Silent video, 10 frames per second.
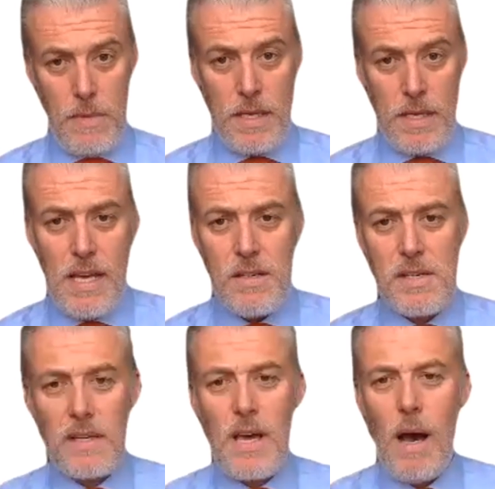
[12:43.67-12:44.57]
in years
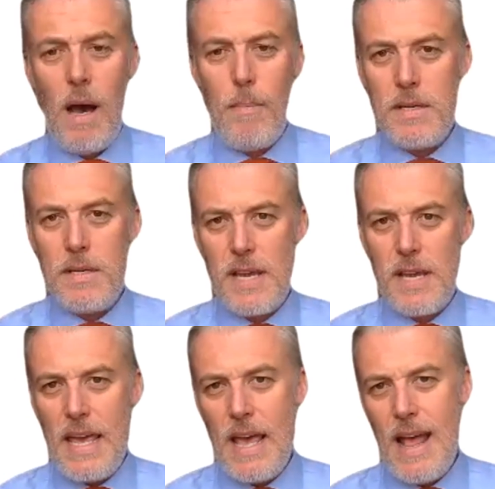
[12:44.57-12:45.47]
to come, and
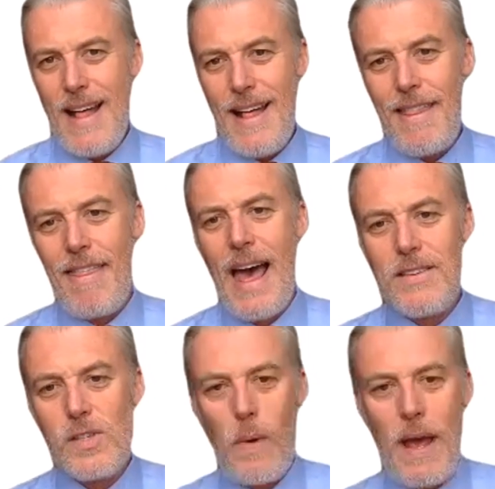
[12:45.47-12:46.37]
say,
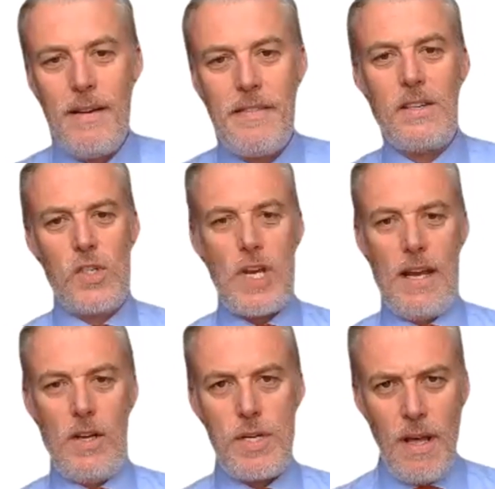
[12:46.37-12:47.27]
that's when
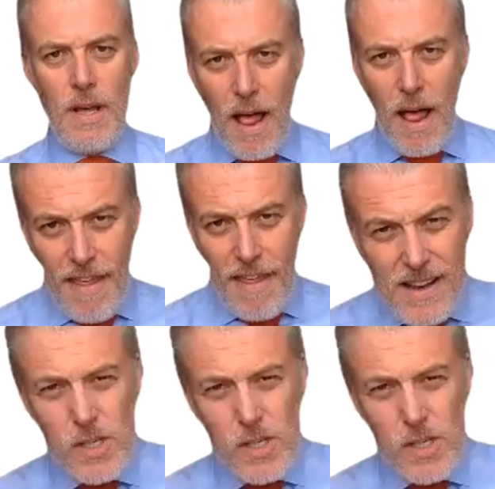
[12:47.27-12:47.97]
things changed.